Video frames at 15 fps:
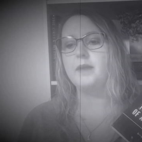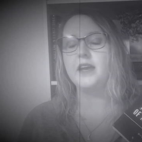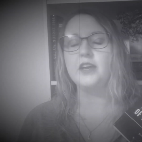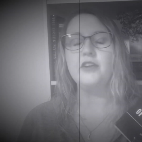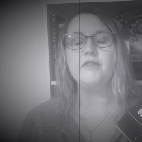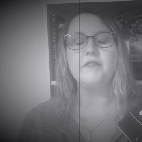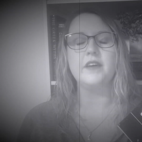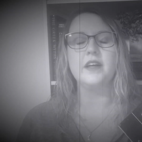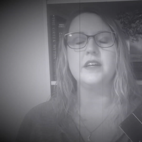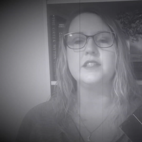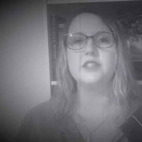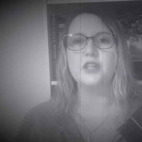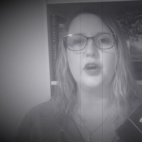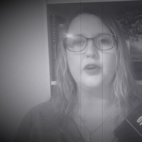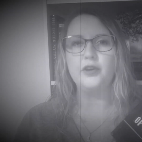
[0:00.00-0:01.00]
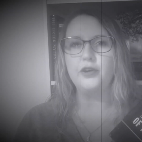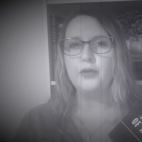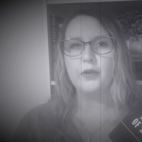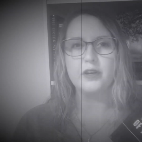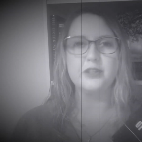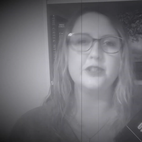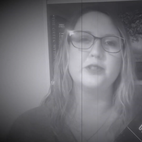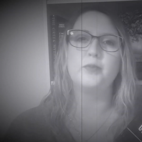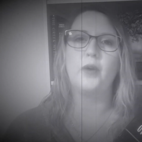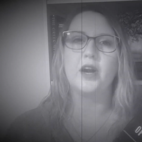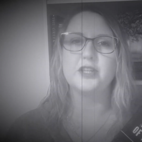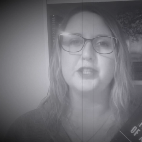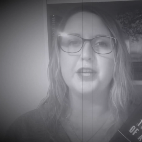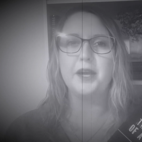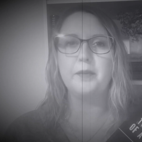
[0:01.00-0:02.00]
make you feel as though you are just
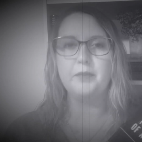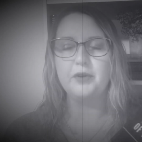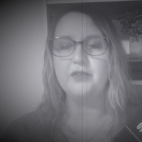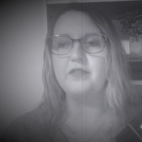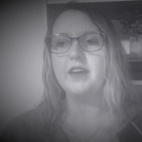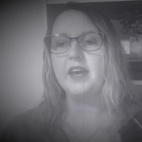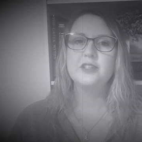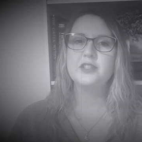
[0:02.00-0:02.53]
watching a movie.